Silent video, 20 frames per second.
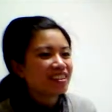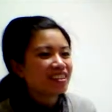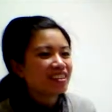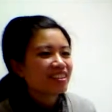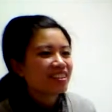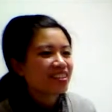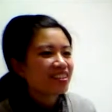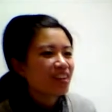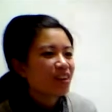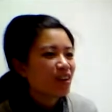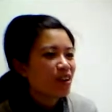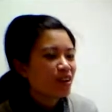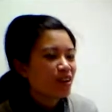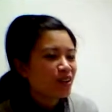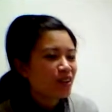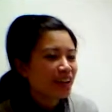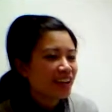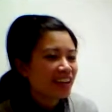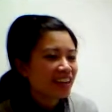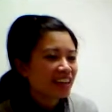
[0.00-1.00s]
No,
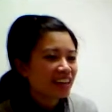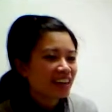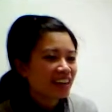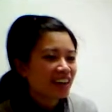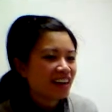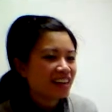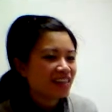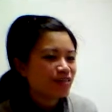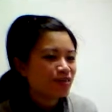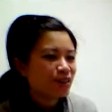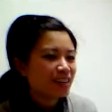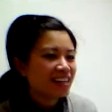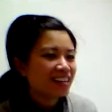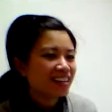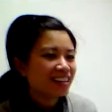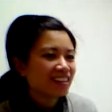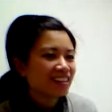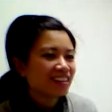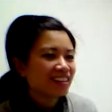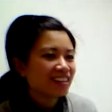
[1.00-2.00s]
I can't read
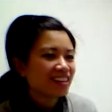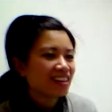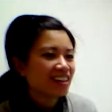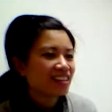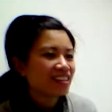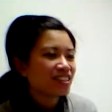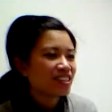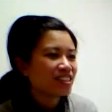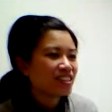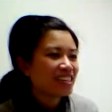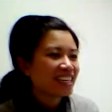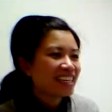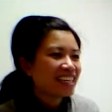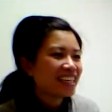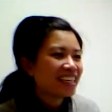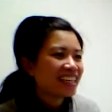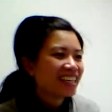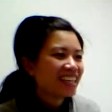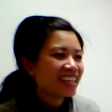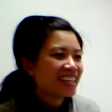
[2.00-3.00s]

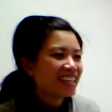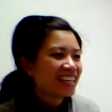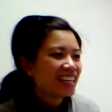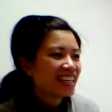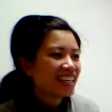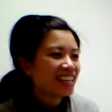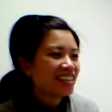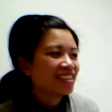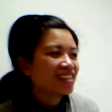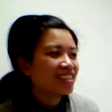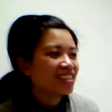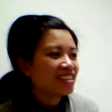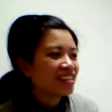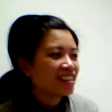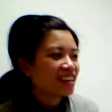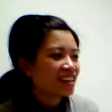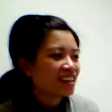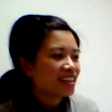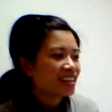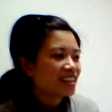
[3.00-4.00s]
kanji, and
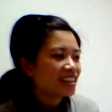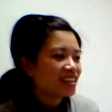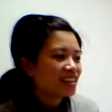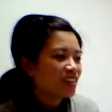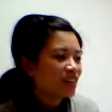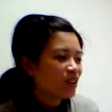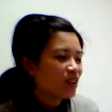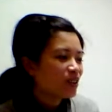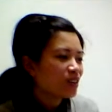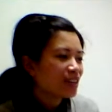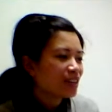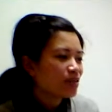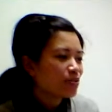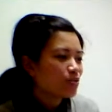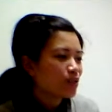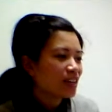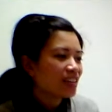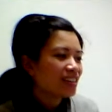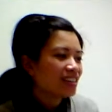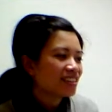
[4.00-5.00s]
I can only
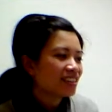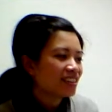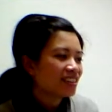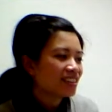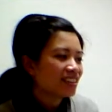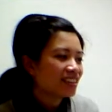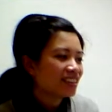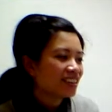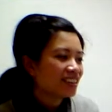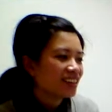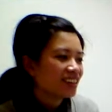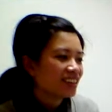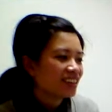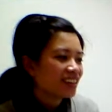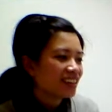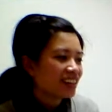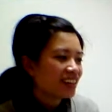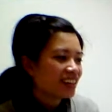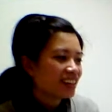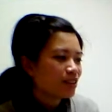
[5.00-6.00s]
read
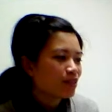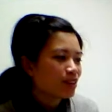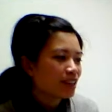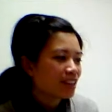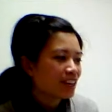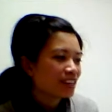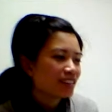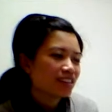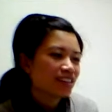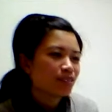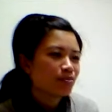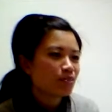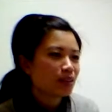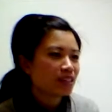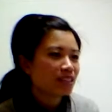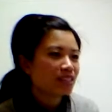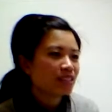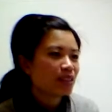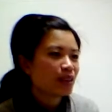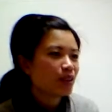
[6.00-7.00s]
hiragana,
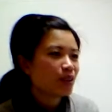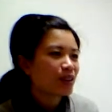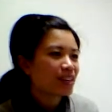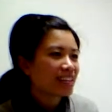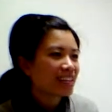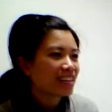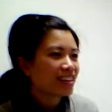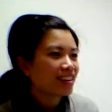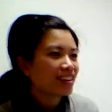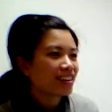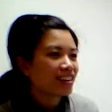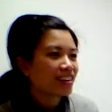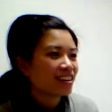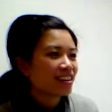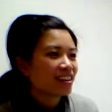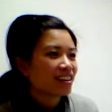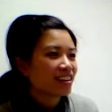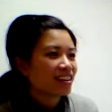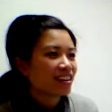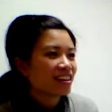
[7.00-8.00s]
but slowly.
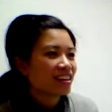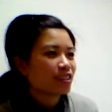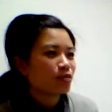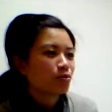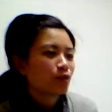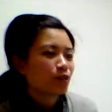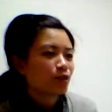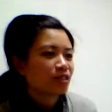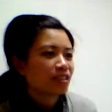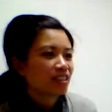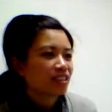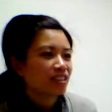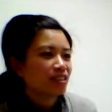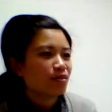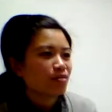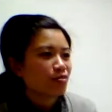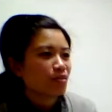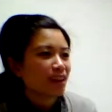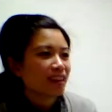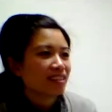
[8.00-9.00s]
It's because I
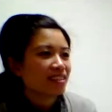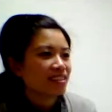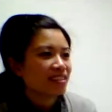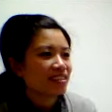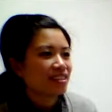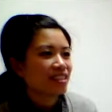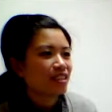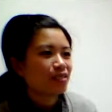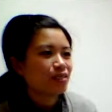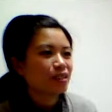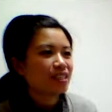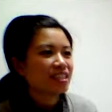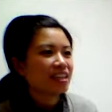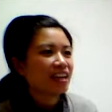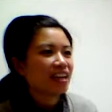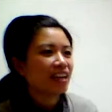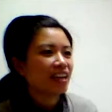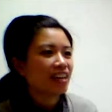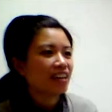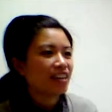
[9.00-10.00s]
don't practice every
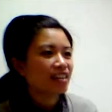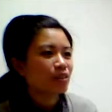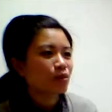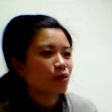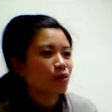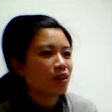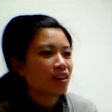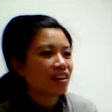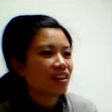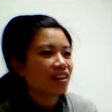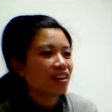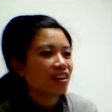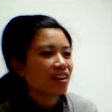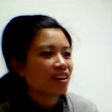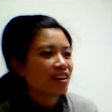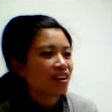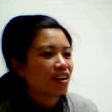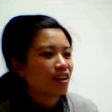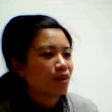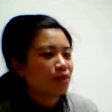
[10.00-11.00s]
day. That's why
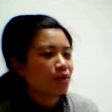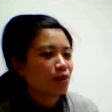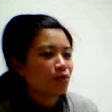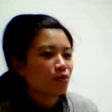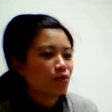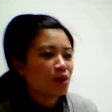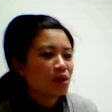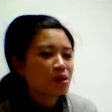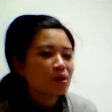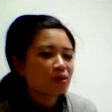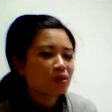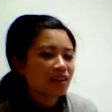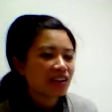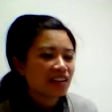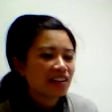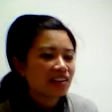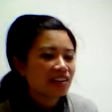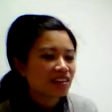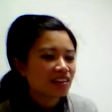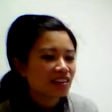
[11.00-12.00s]
I'm not very good
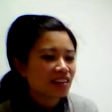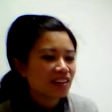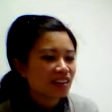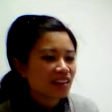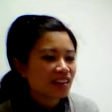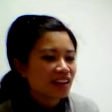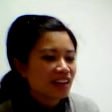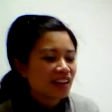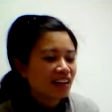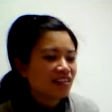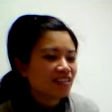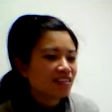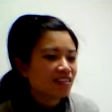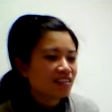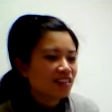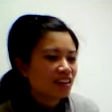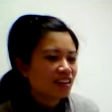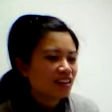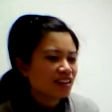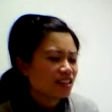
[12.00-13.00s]
at it.
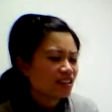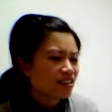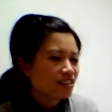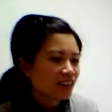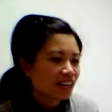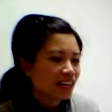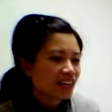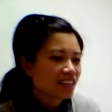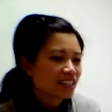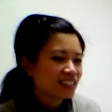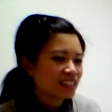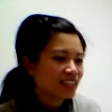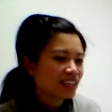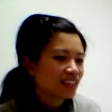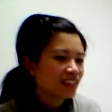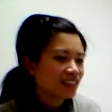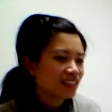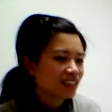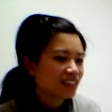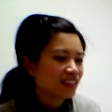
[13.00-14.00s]
And I don't like
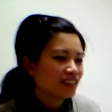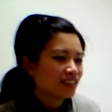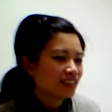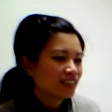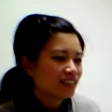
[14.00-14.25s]
katakana.